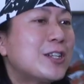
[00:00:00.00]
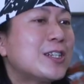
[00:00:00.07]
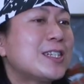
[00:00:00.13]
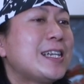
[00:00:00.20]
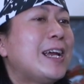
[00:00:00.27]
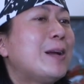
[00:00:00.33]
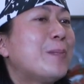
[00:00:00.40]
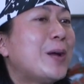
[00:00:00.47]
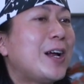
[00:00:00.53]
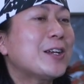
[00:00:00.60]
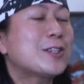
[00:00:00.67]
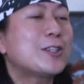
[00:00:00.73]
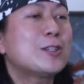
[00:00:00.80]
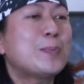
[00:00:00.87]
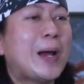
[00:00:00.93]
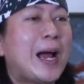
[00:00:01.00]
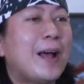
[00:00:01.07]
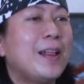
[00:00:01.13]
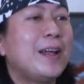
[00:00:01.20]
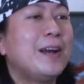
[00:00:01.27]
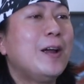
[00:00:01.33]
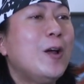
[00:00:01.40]
this sandbox, this
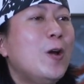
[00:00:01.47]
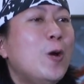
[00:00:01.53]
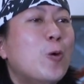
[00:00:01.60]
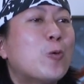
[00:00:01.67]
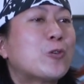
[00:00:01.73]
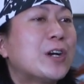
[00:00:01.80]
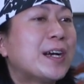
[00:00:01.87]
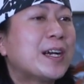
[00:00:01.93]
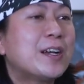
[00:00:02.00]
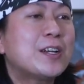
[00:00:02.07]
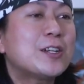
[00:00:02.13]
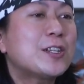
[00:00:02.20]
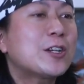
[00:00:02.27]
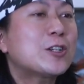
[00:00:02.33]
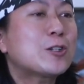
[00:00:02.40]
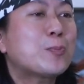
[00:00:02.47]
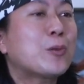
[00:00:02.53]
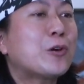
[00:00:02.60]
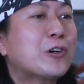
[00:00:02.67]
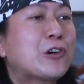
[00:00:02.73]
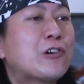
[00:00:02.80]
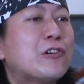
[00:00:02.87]
palette where I could just
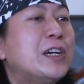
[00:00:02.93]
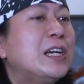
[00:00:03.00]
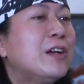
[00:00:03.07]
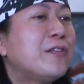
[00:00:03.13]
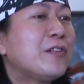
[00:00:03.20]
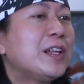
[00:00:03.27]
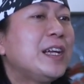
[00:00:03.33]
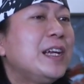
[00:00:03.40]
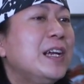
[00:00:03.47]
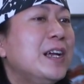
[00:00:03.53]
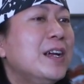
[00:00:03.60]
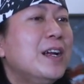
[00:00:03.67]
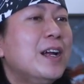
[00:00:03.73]
explore creatively